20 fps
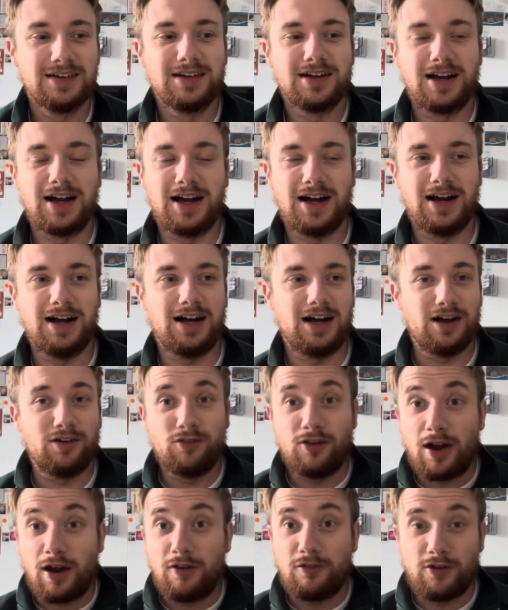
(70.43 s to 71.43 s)
Are
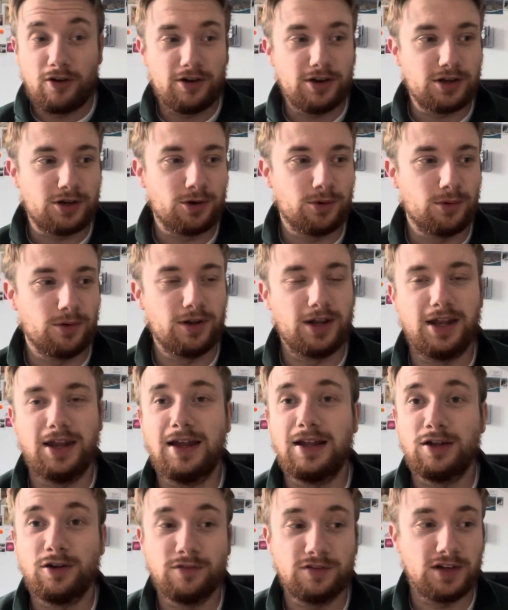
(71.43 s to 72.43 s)
very cool, and
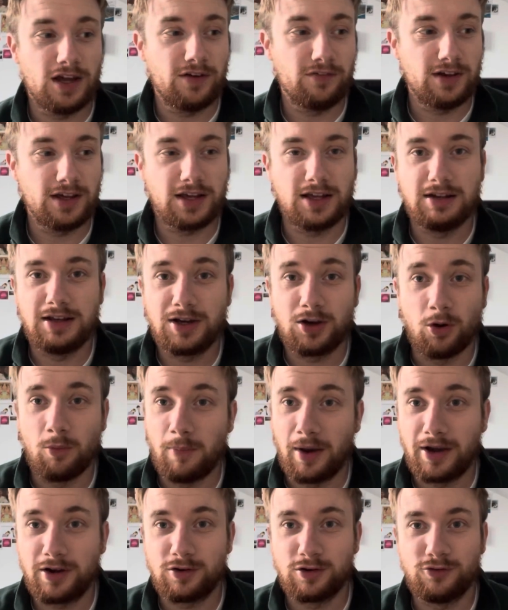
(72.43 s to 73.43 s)
I'd love to have like a Lego
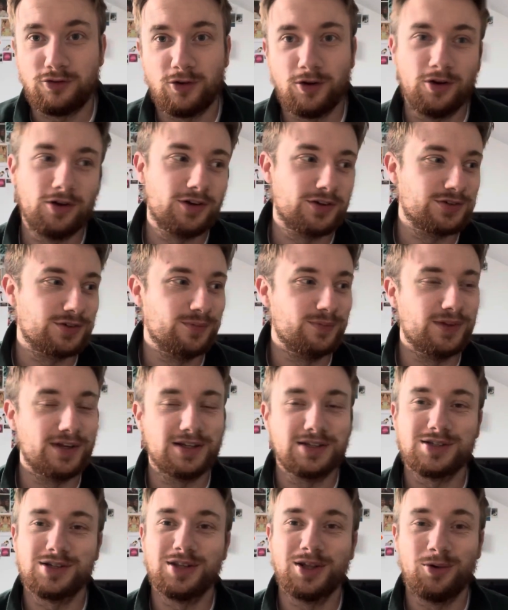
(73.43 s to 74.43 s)
microphone or
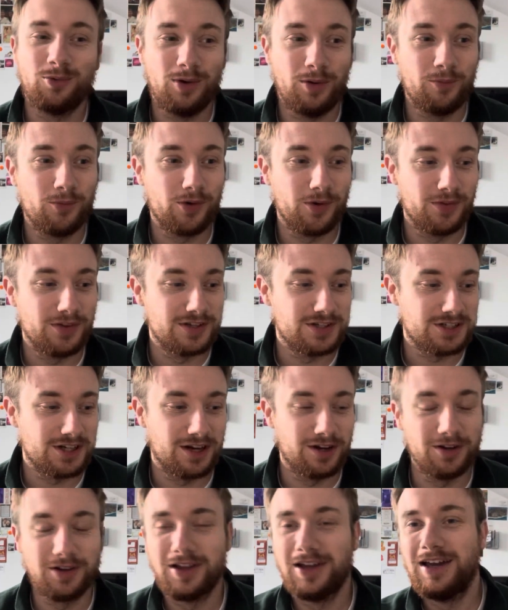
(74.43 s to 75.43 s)
something so that when we're on this
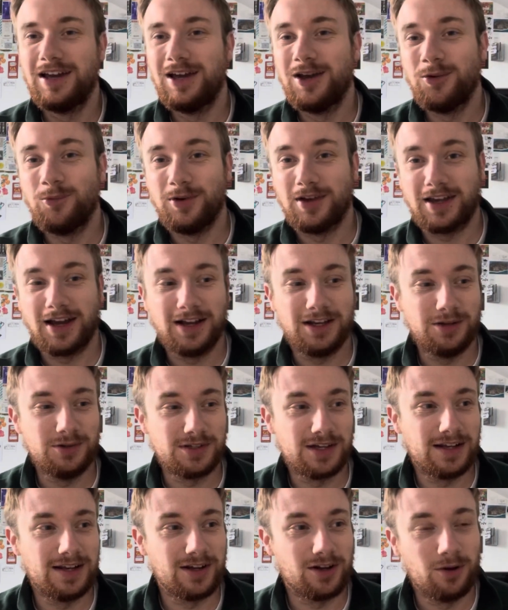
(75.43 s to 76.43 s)
channel, we can use
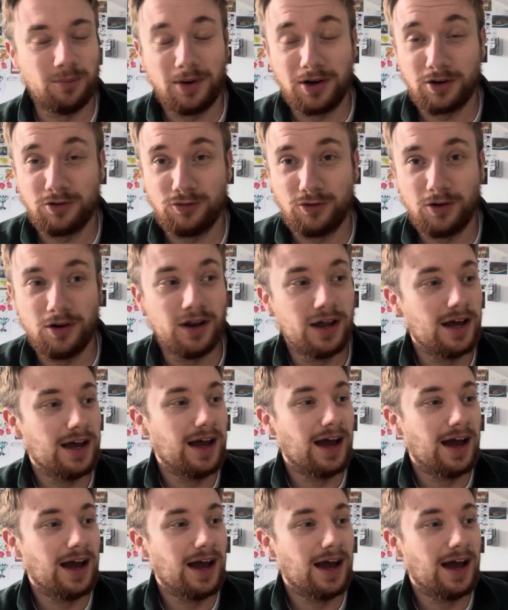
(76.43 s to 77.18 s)
our Lego microphone.